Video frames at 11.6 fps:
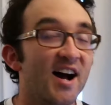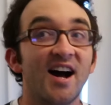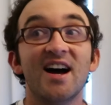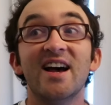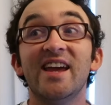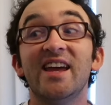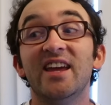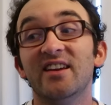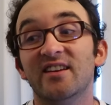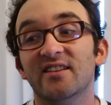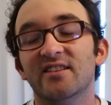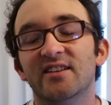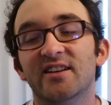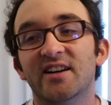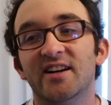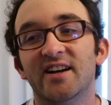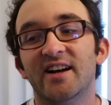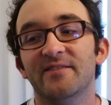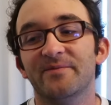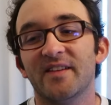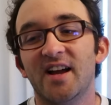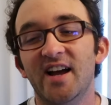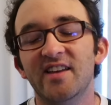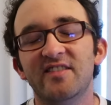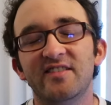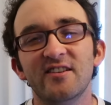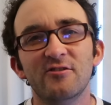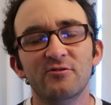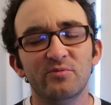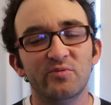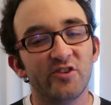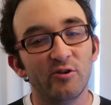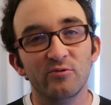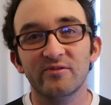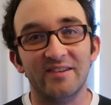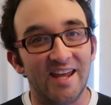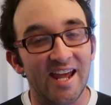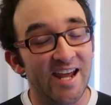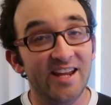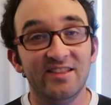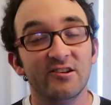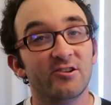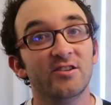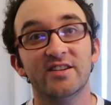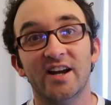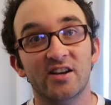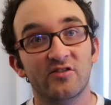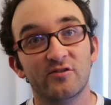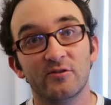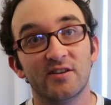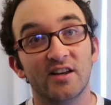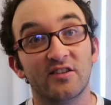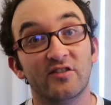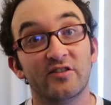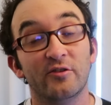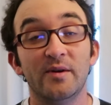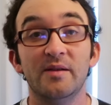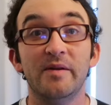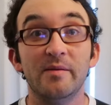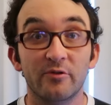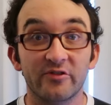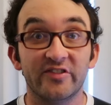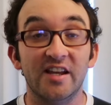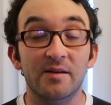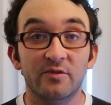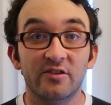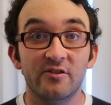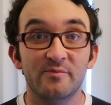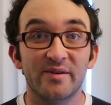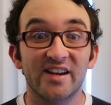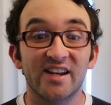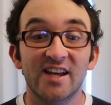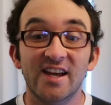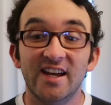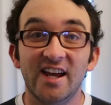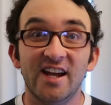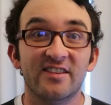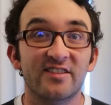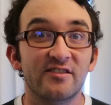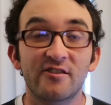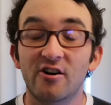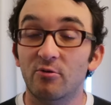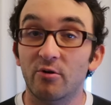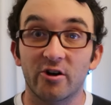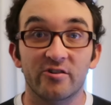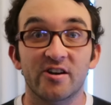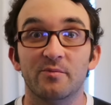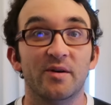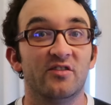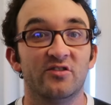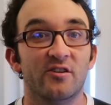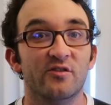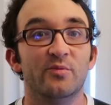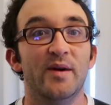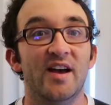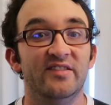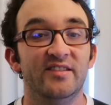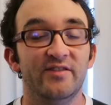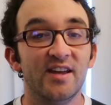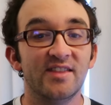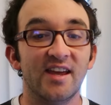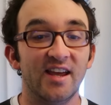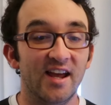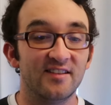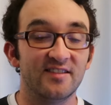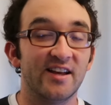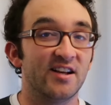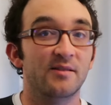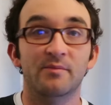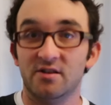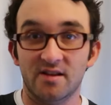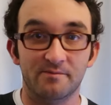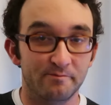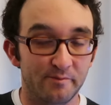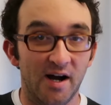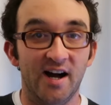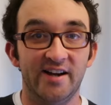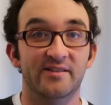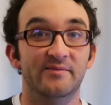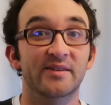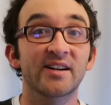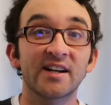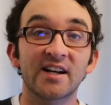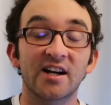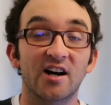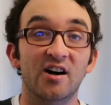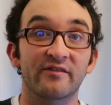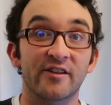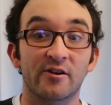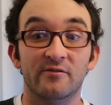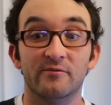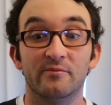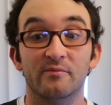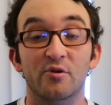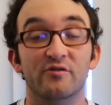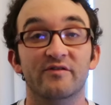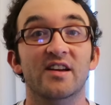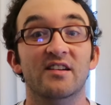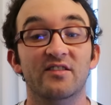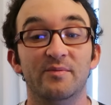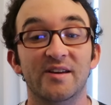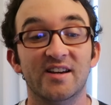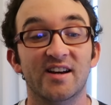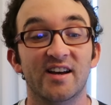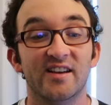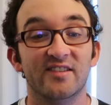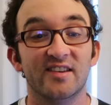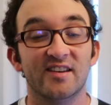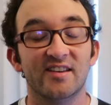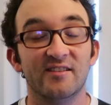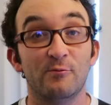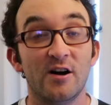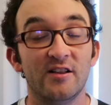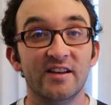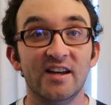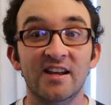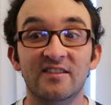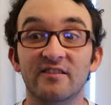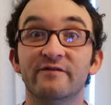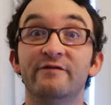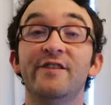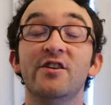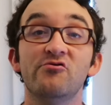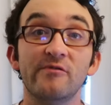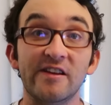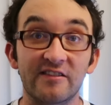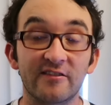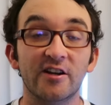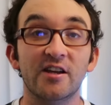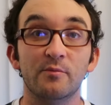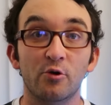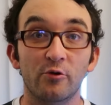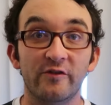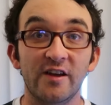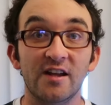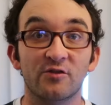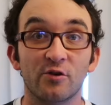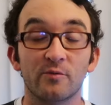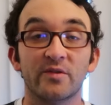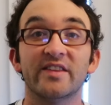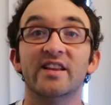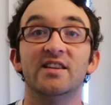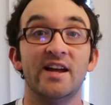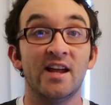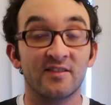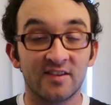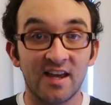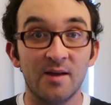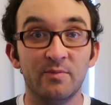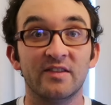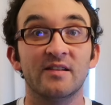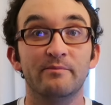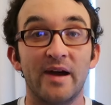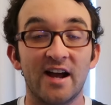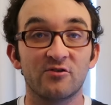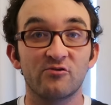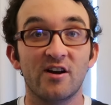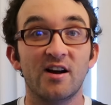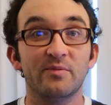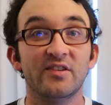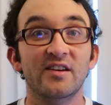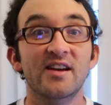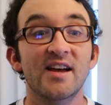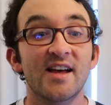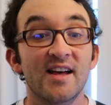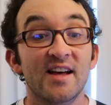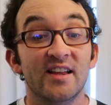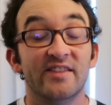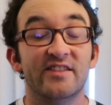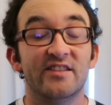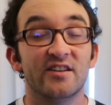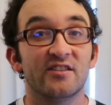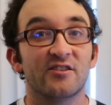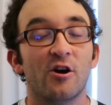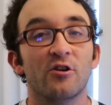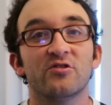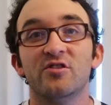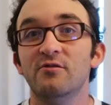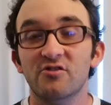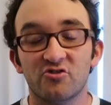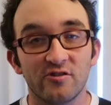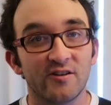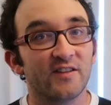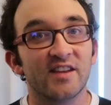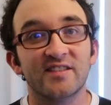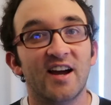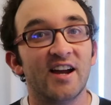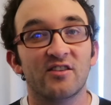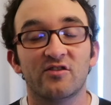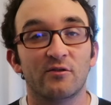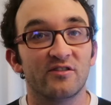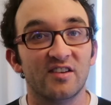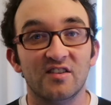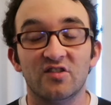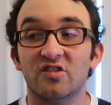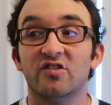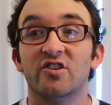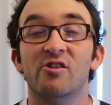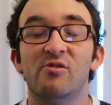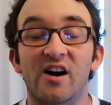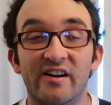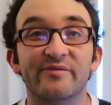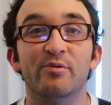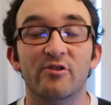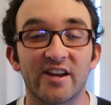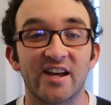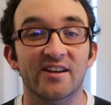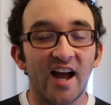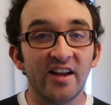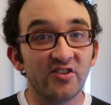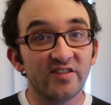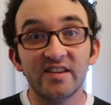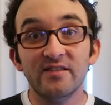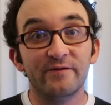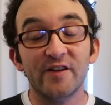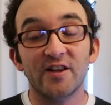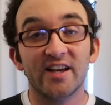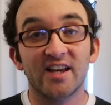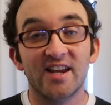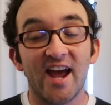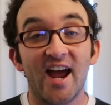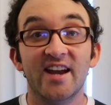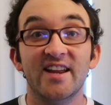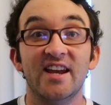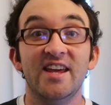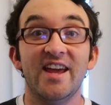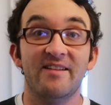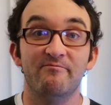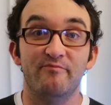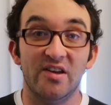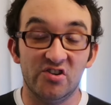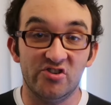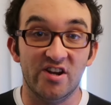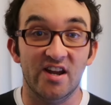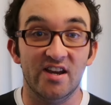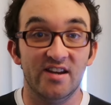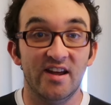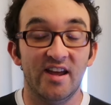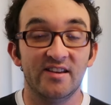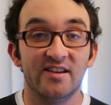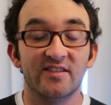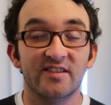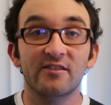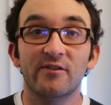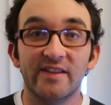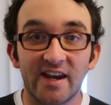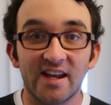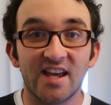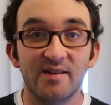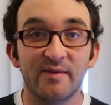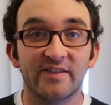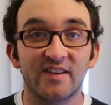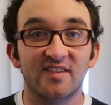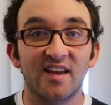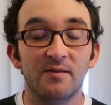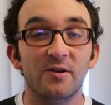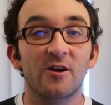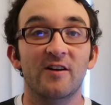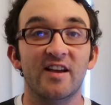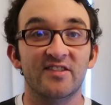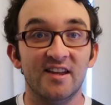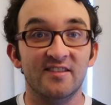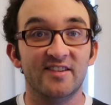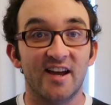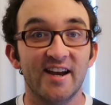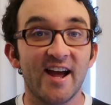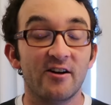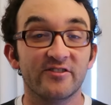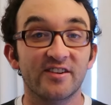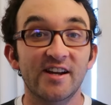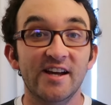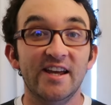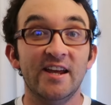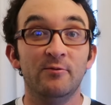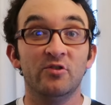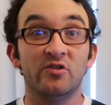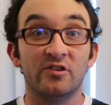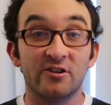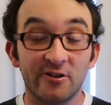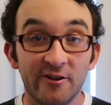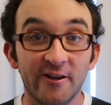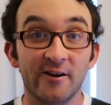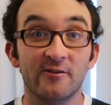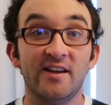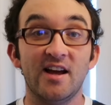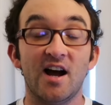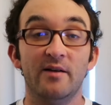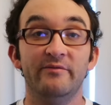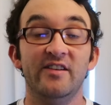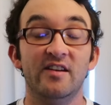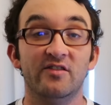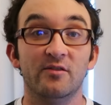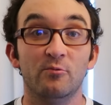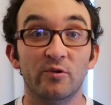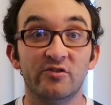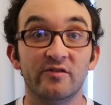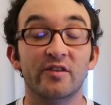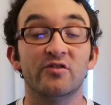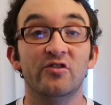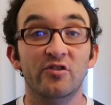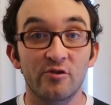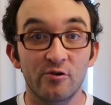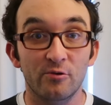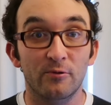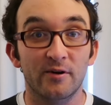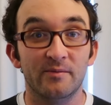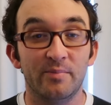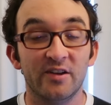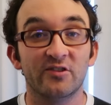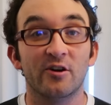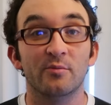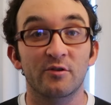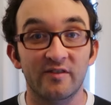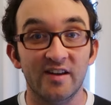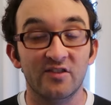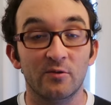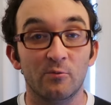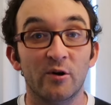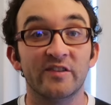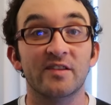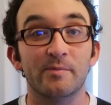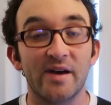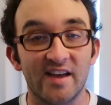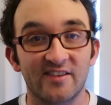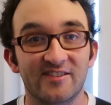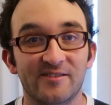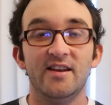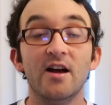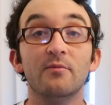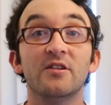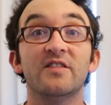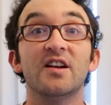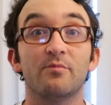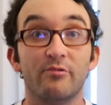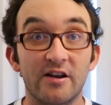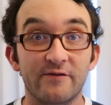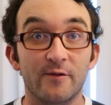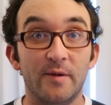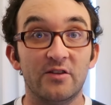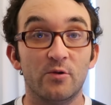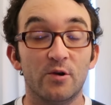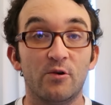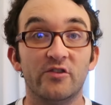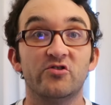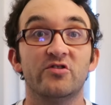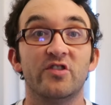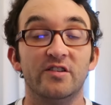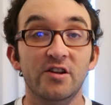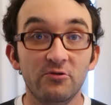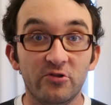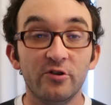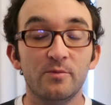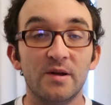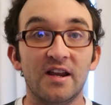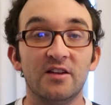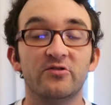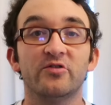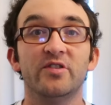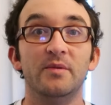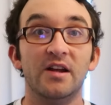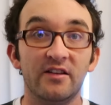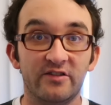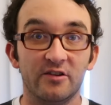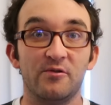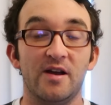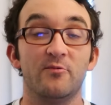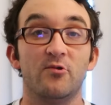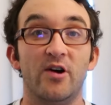I still don't hate the Good Dinosaur like so many people seem to, but it's nowhere near Pixar's best. If anything, it's like among the bottom of their movies, because while it's a visually stunning movie in terms of the landscapes and the backdrops, the cartoonish look of the dinosaurs is so off-putting. I just didn't feel like it had any ambition, and considering that it came out the same year as Inside Out, it was clearly obvious which of the two Pixar movies was the best. Now I'm going to take a break from answering questions on YouTube and answer some Instagram